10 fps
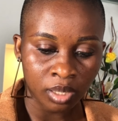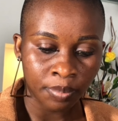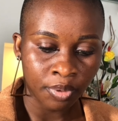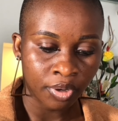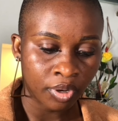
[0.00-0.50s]
the
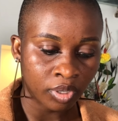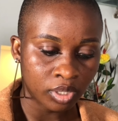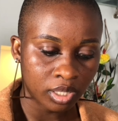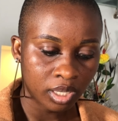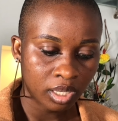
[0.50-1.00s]

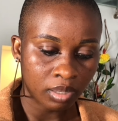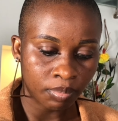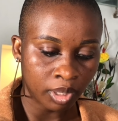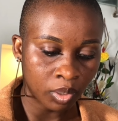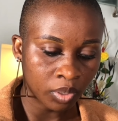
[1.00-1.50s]
product
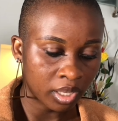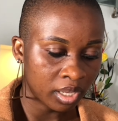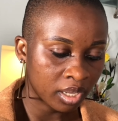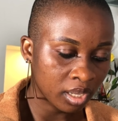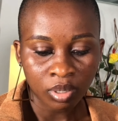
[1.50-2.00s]
below
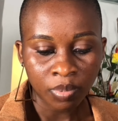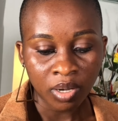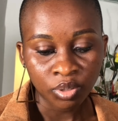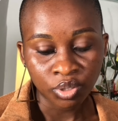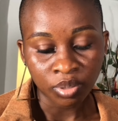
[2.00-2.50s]
here. Talk
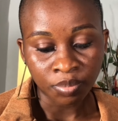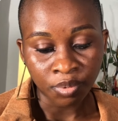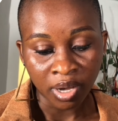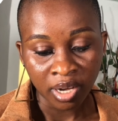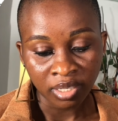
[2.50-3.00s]
about your
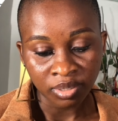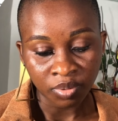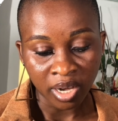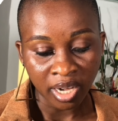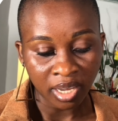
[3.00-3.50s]
brand
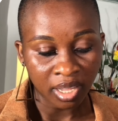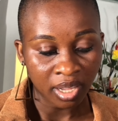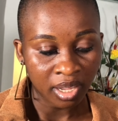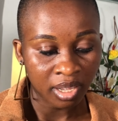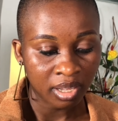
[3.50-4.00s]
right
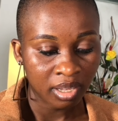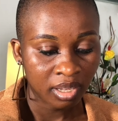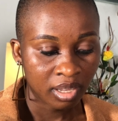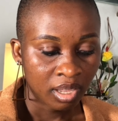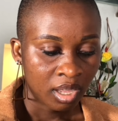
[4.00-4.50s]
here,
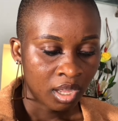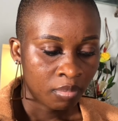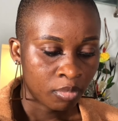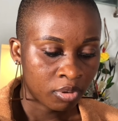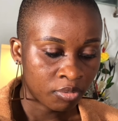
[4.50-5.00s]

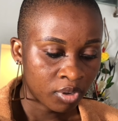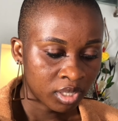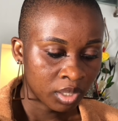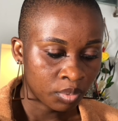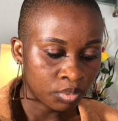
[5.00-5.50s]
but the
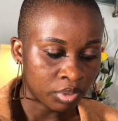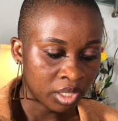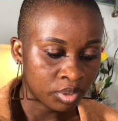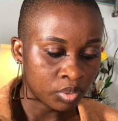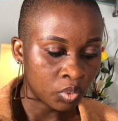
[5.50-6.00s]
first thing we will
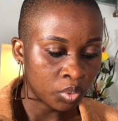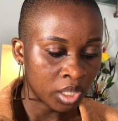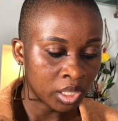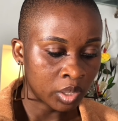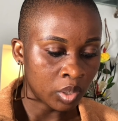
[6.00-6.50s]
need to do
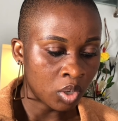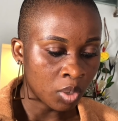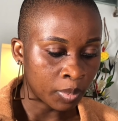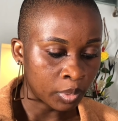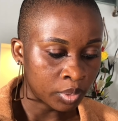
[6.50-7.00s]
is to
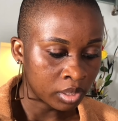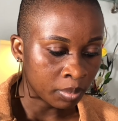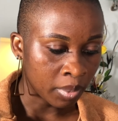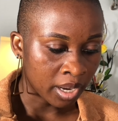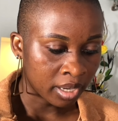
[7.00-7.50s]
upload a
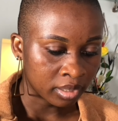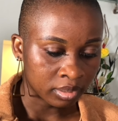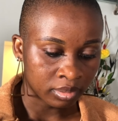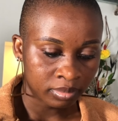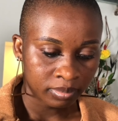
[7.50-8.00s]
banner.